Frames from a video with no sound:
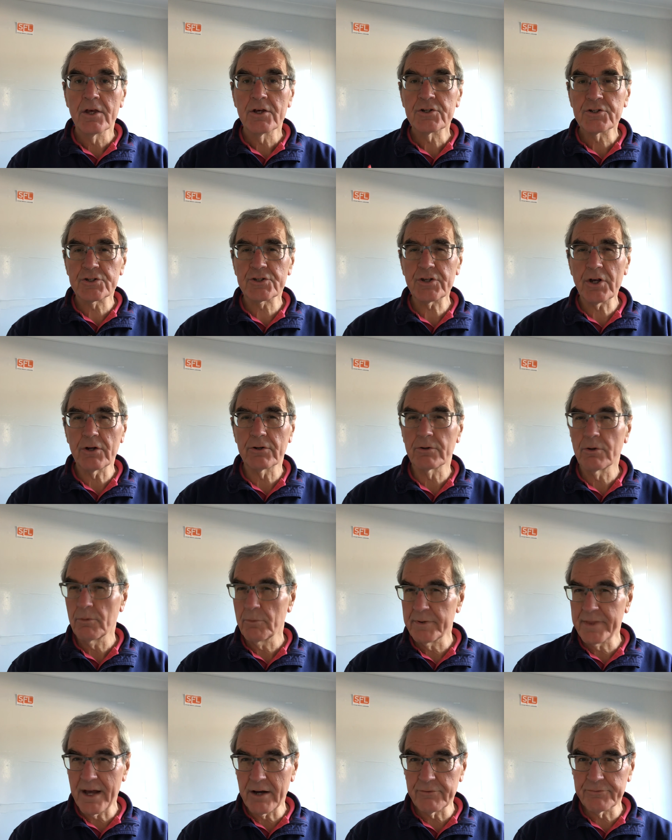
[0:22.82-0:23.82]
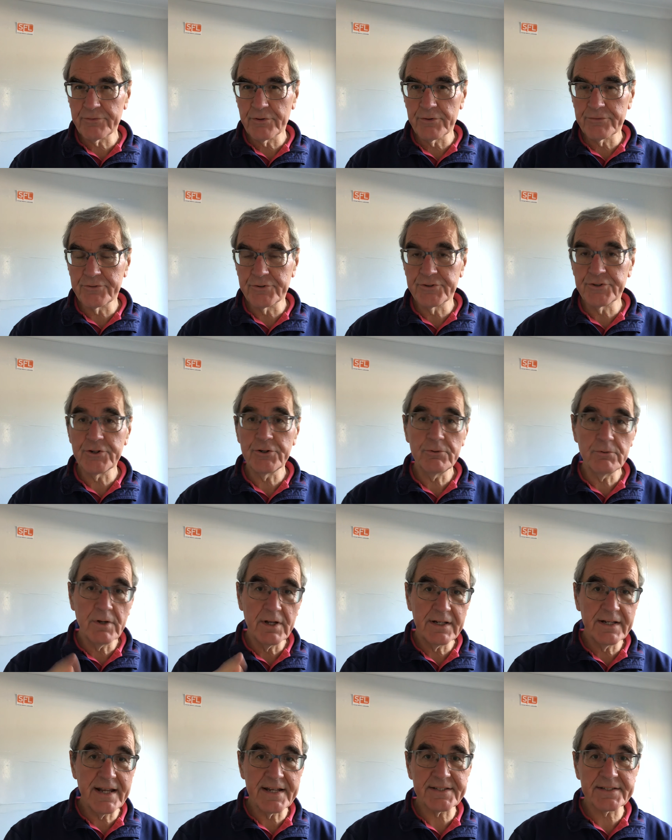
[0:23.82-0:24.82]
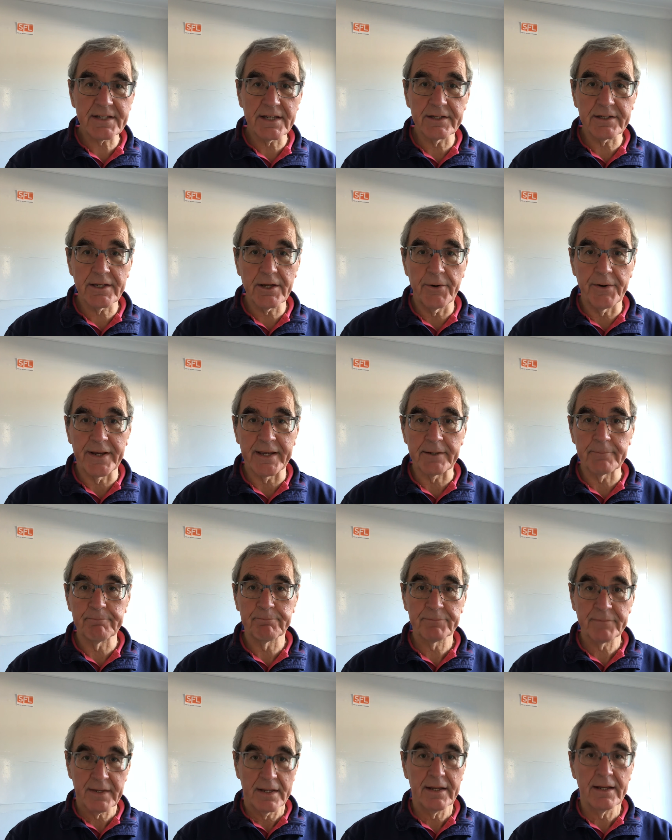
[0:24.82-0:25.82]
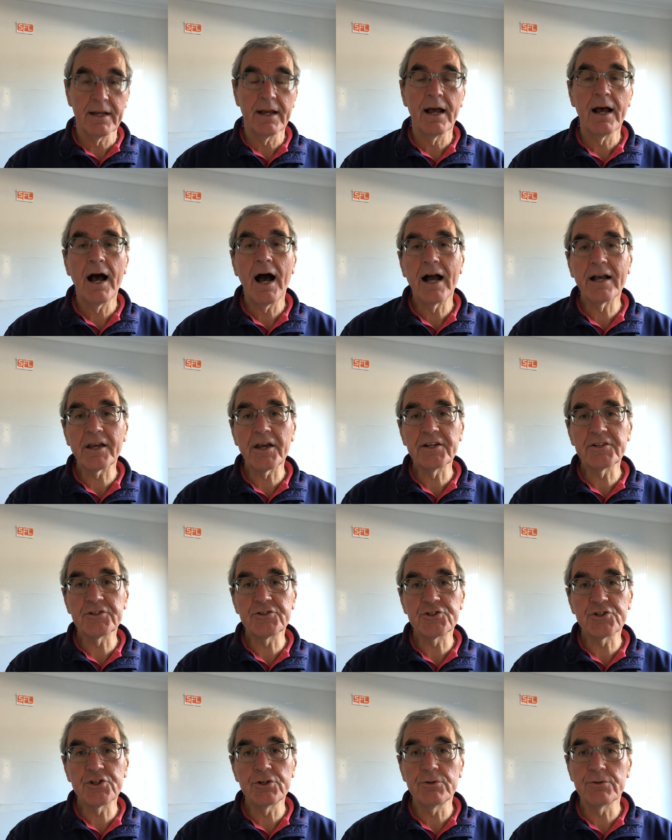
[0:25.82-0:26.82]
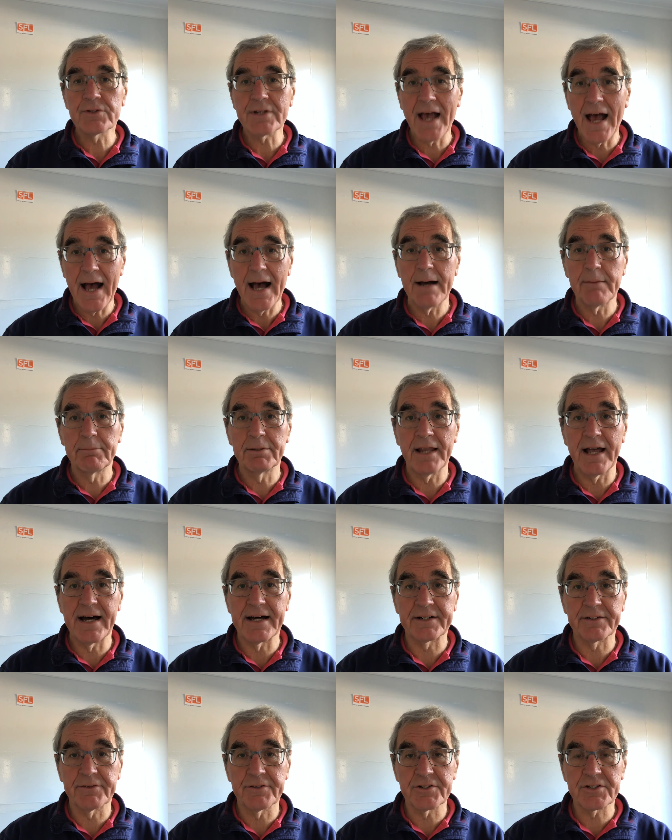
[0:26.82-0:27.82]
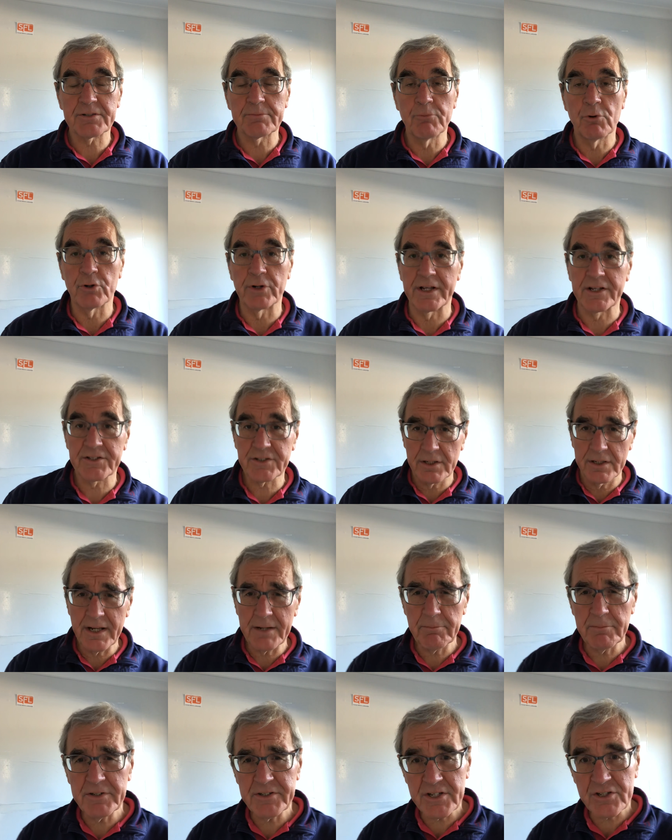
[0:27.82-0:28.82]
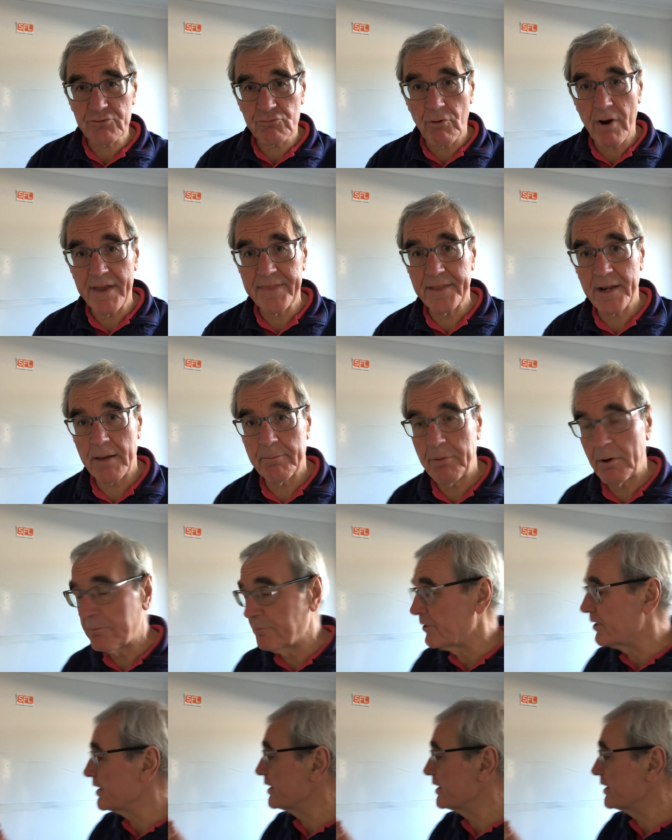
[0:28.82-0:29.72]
So, without further ado, let's get going. I'm going to choose hablar this morning, so let me just write that up on